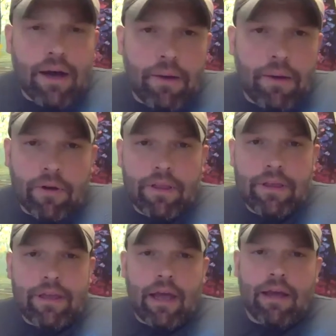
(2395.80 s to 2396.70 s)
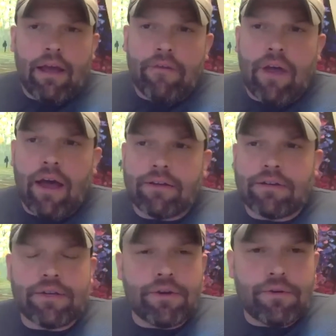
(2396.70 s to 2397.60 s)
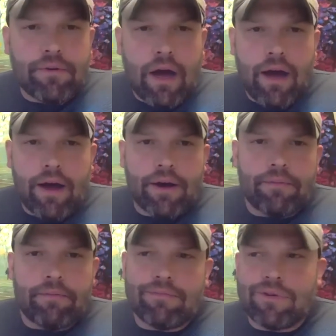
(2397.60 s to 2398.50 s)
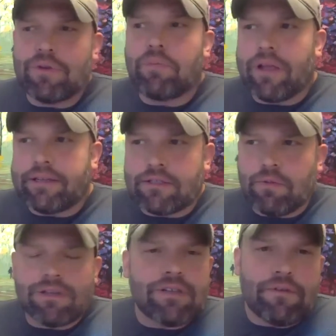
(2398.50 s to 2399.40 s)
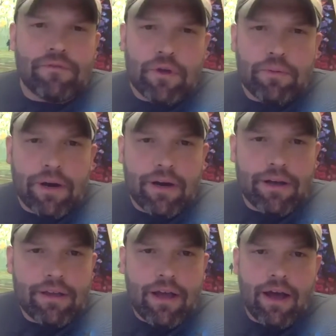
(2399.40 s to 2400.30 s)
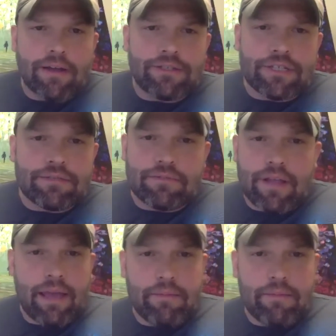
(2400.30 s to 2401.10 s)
really, I've got two places. One's on Viewbug. Just name